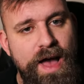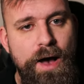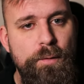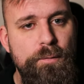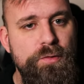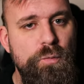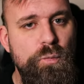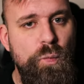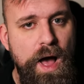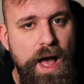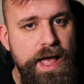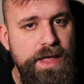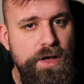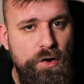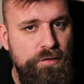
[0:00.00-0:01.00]
out the
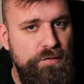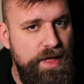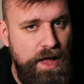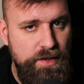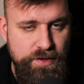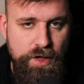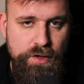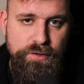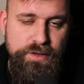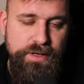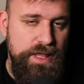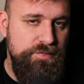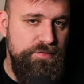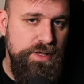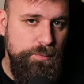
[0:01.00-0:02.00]
way of that token
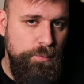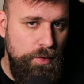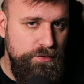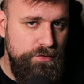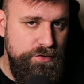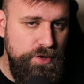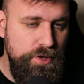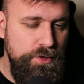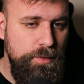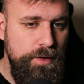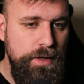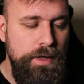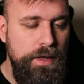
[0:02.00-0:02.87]
if he wants to.